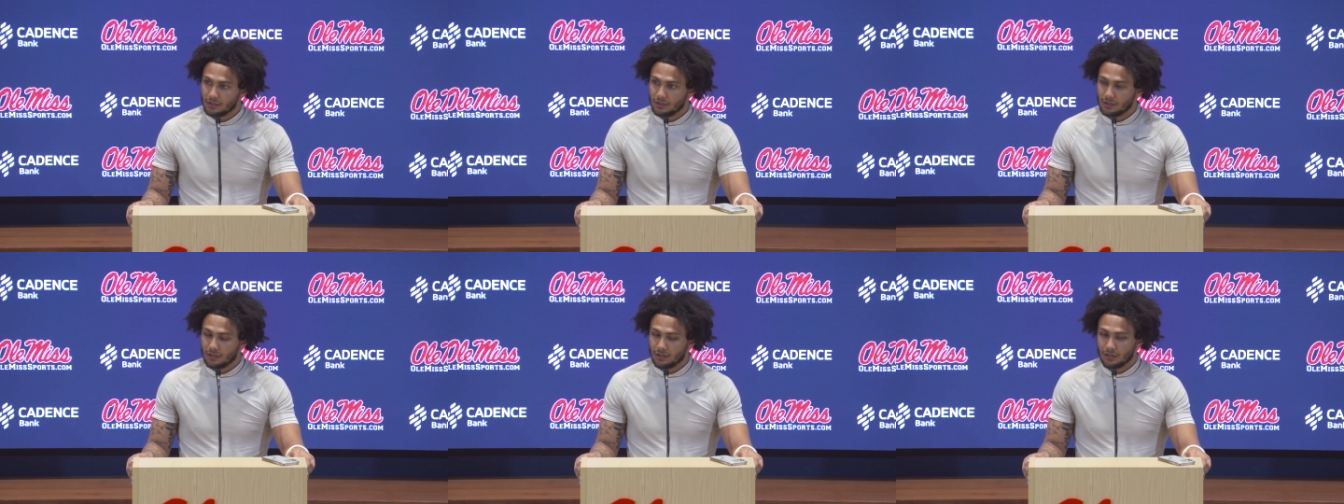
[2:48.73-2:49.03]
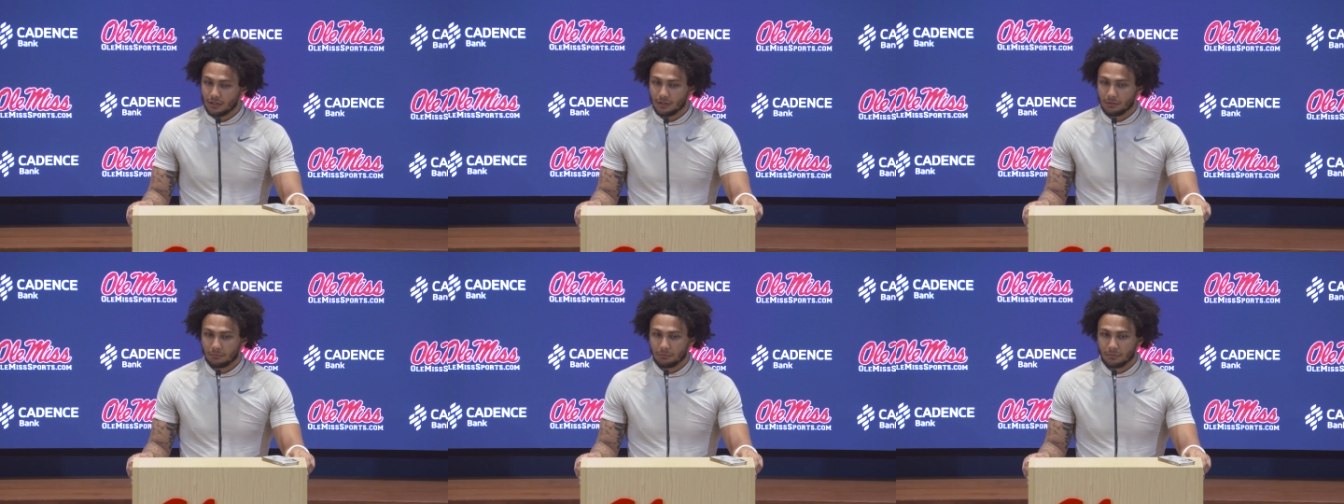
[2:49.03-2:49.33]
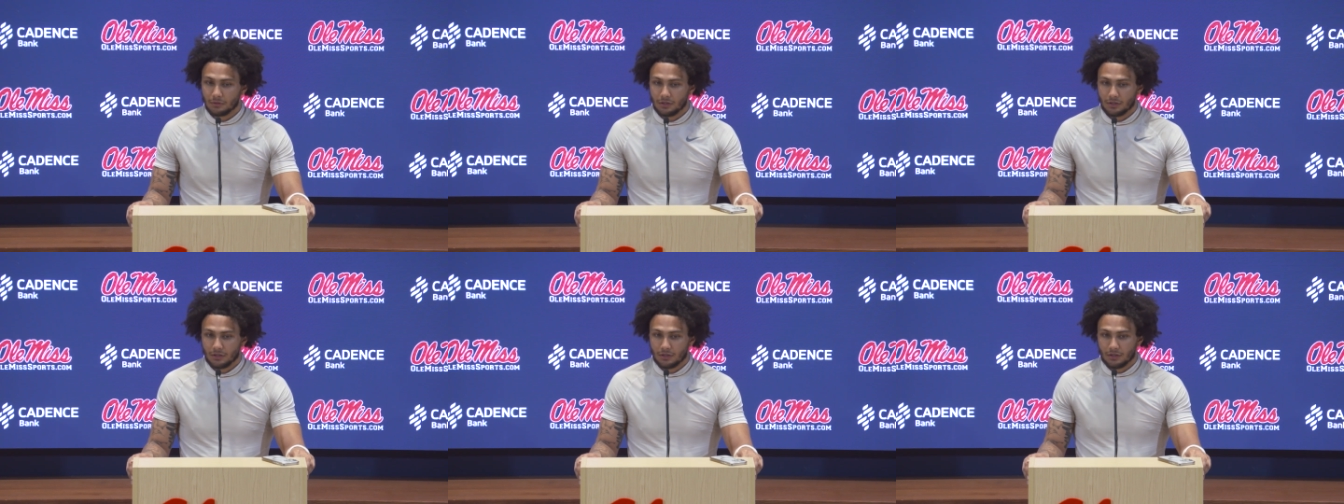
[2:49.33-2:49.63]
Um,
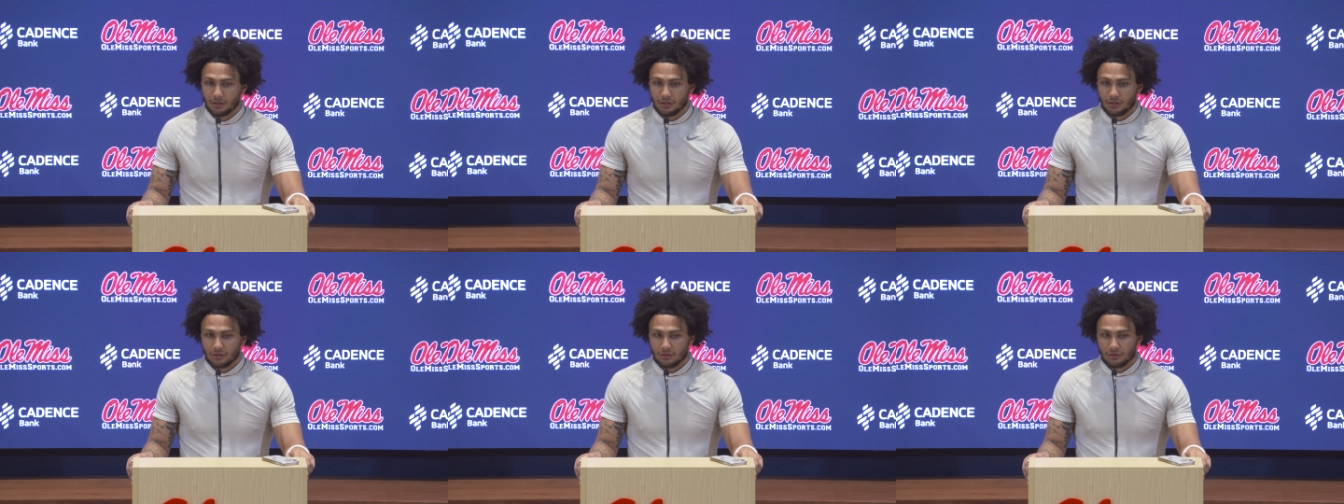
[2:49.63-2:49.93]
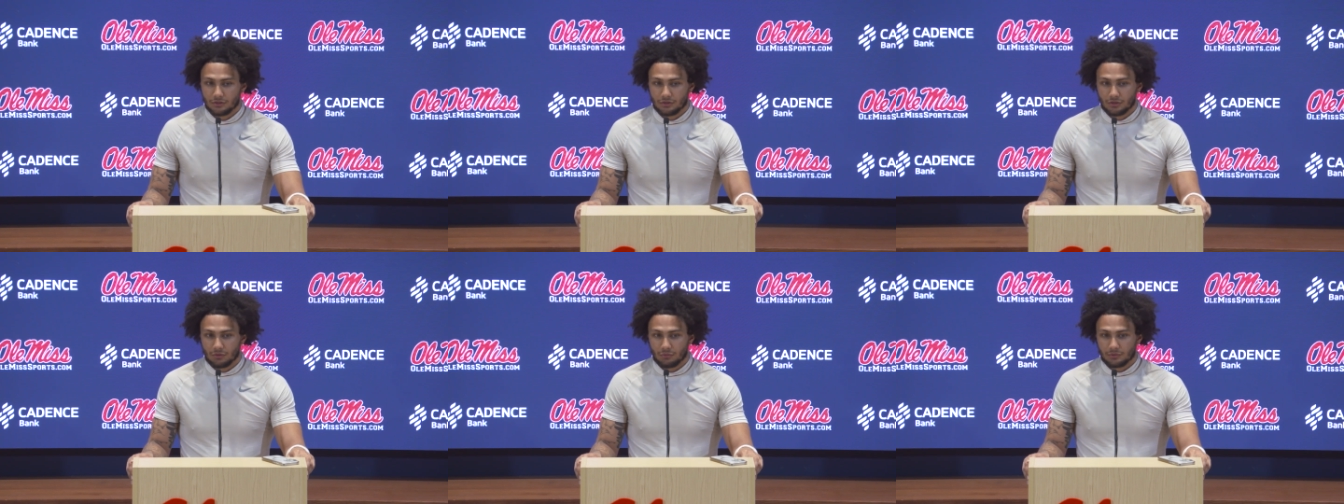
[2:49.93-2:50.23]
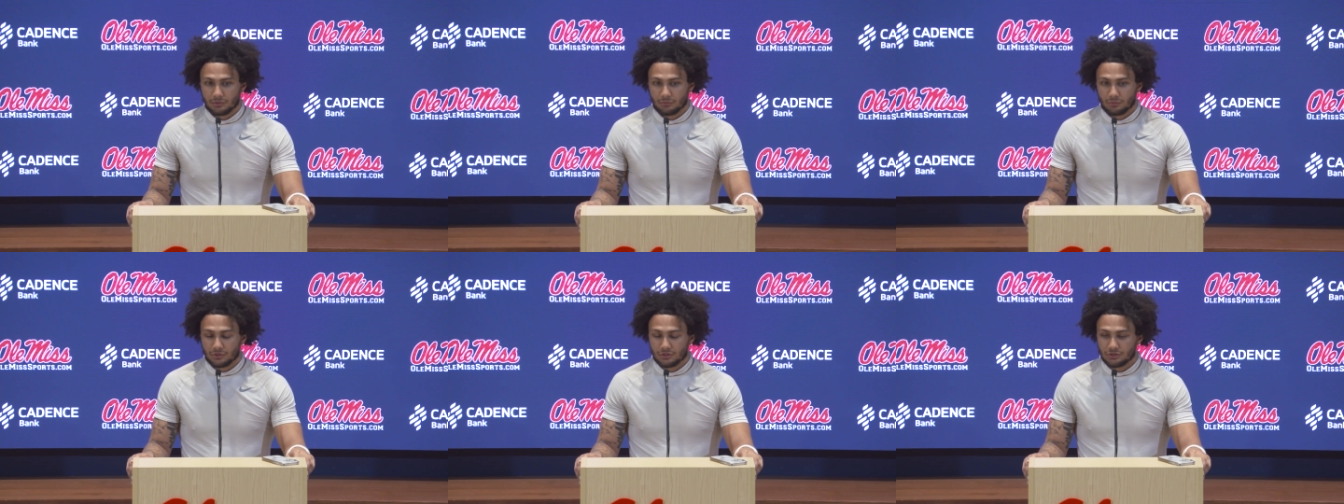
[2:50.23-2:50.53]
you know,
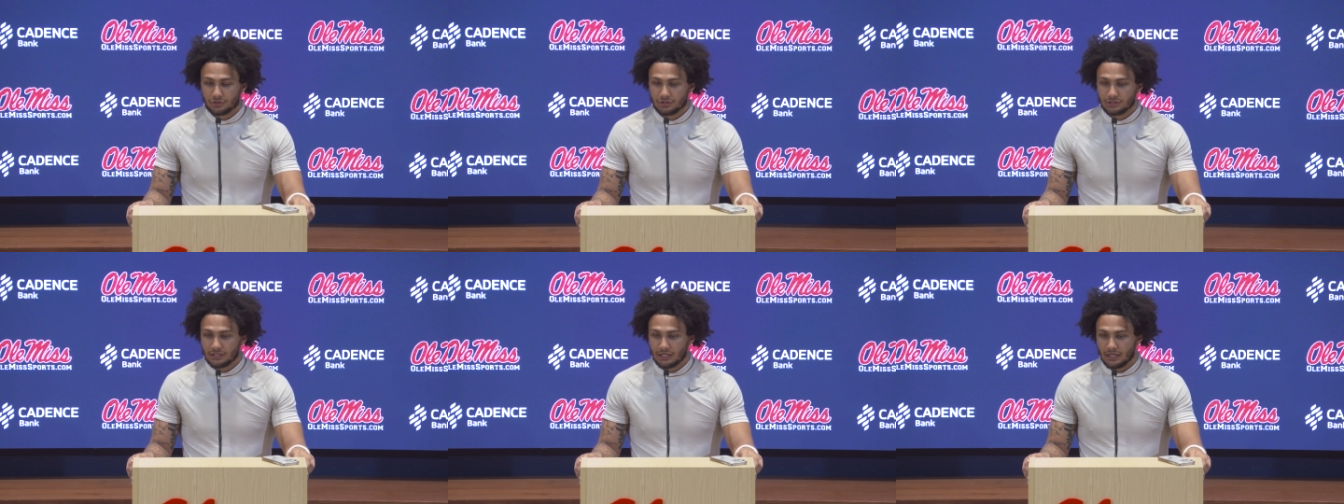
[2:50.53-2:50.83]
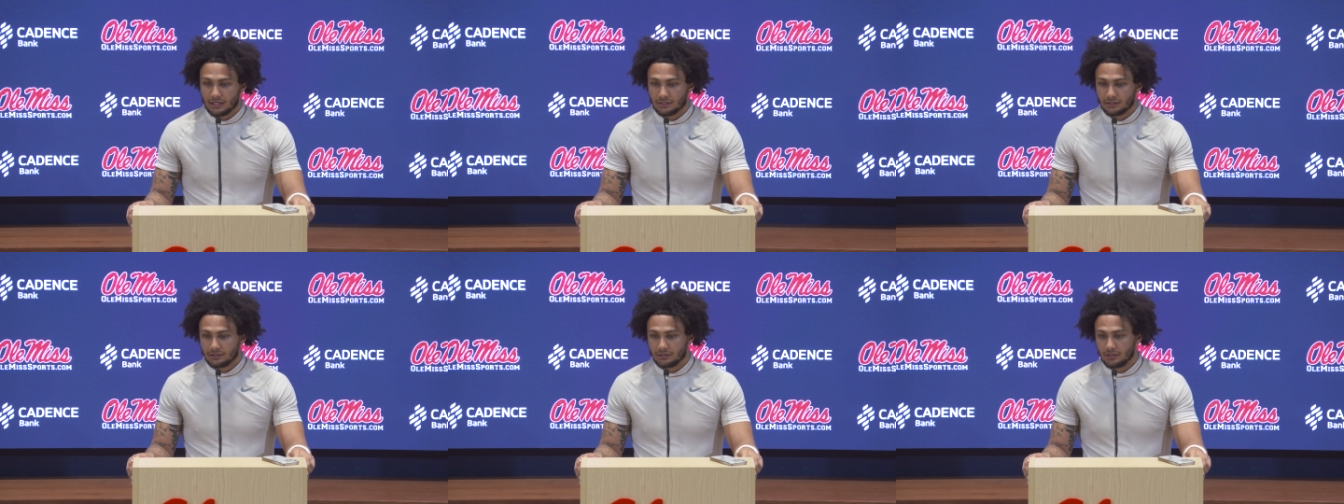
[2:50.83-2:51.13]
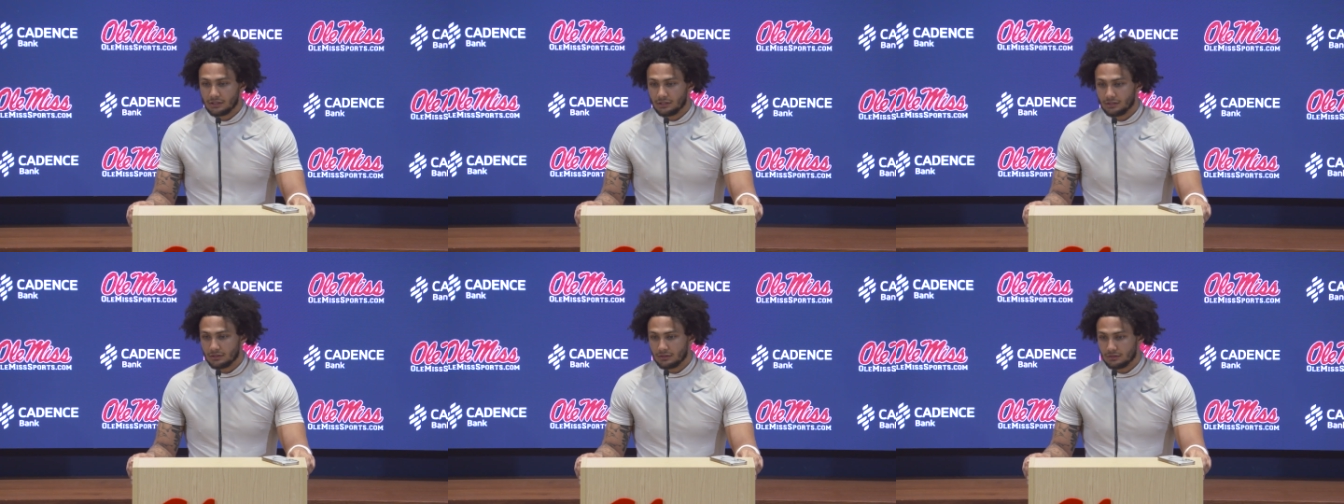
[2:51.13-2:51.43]
we, we looked at it,
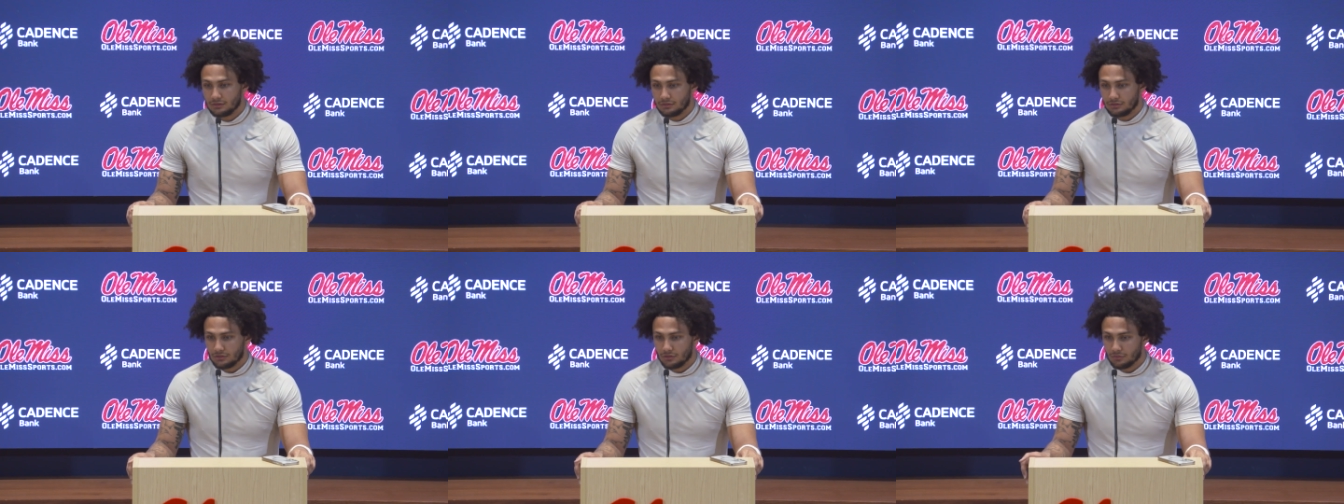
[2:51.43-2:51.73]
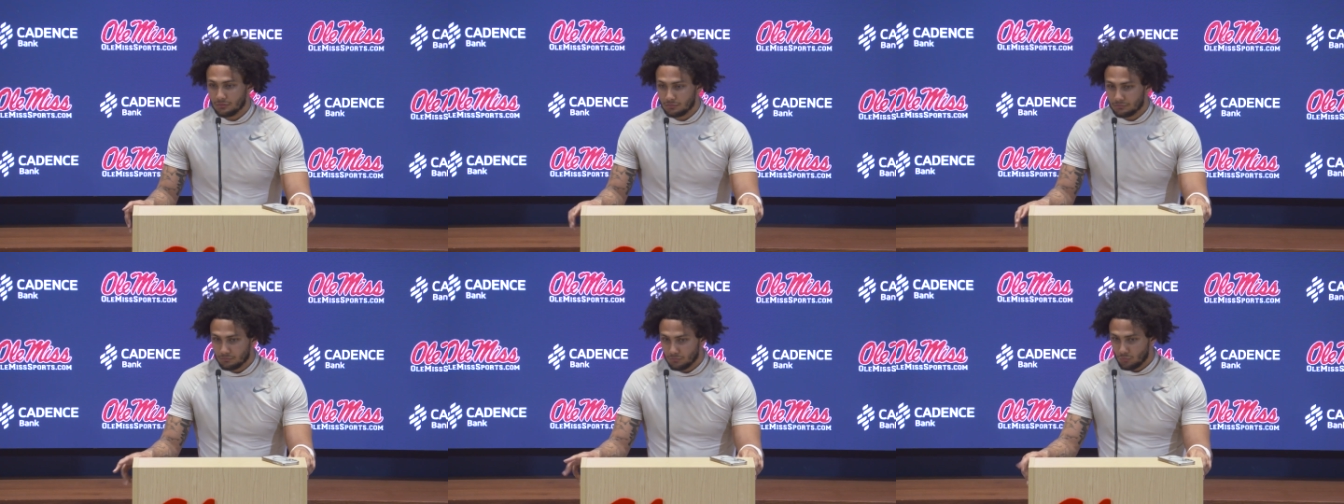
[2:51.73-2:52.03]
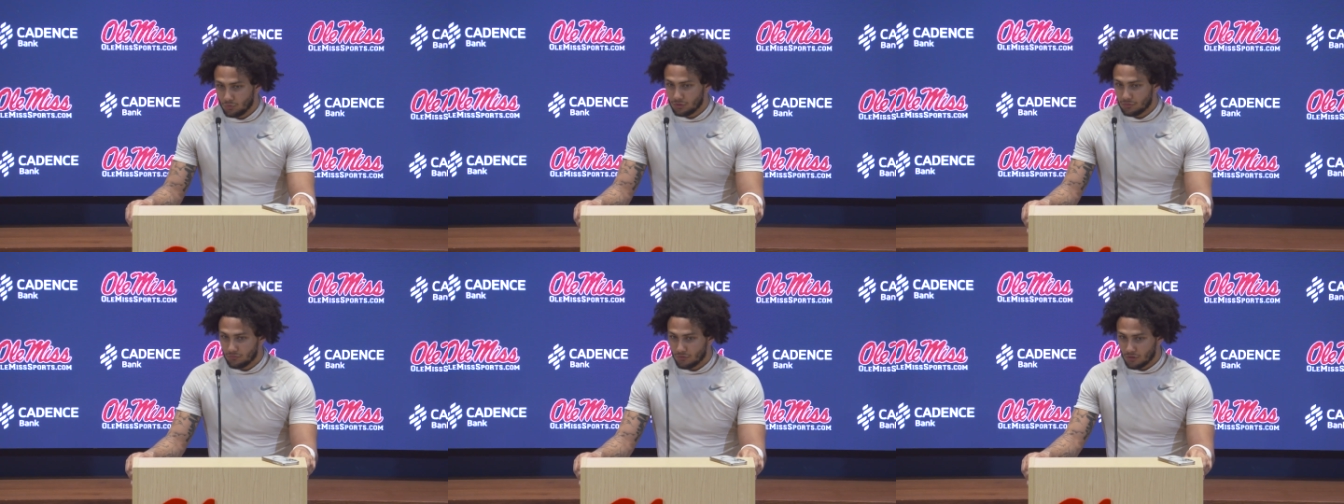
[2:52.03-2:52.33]
and you know,
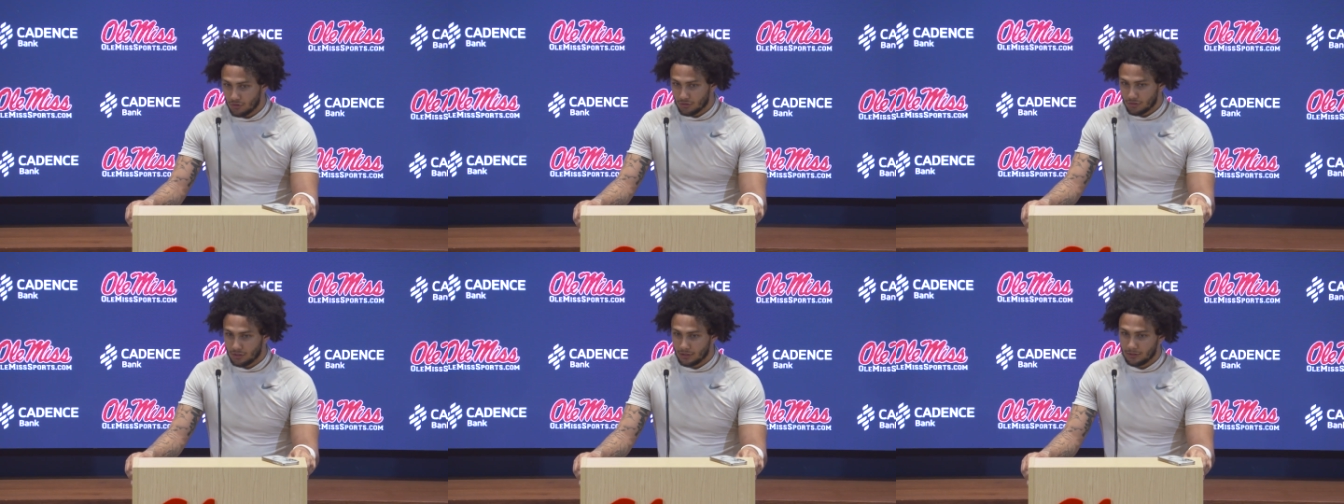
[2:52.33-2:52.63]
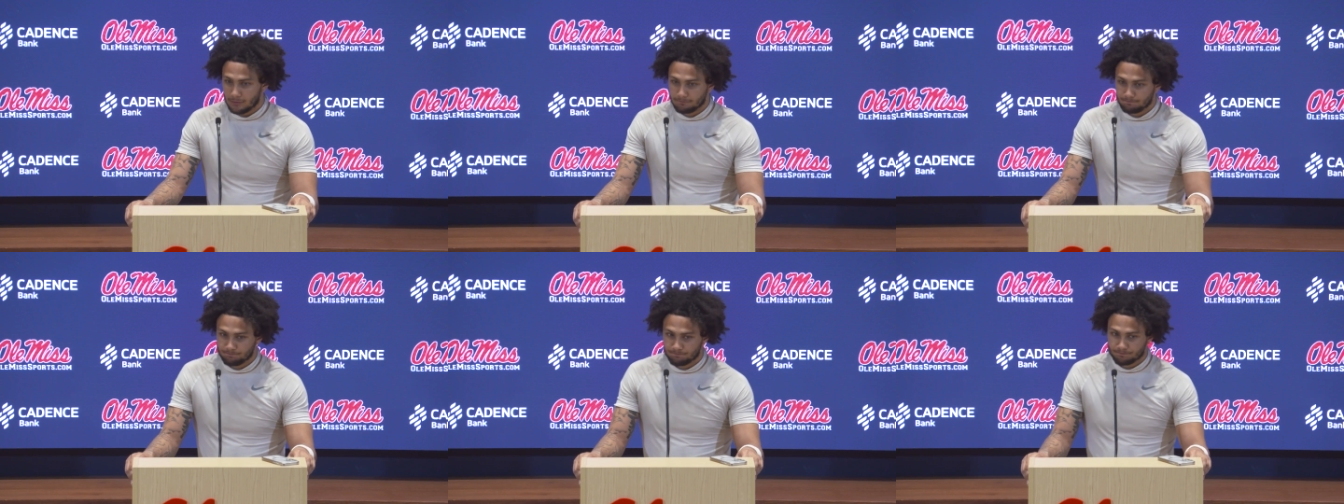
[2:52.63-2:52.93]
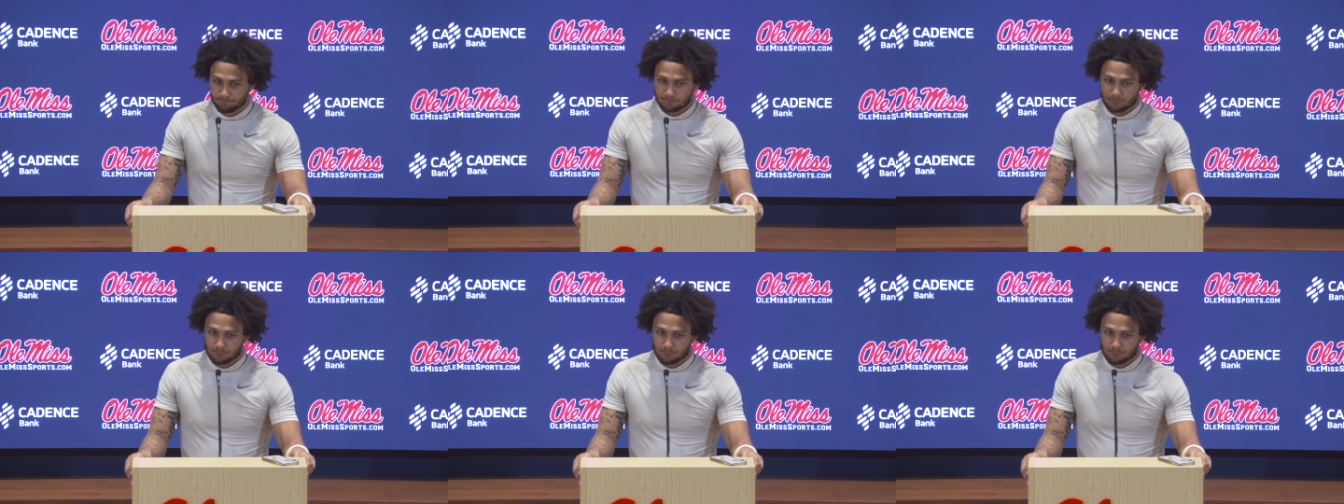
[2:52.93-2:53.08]
one of our um,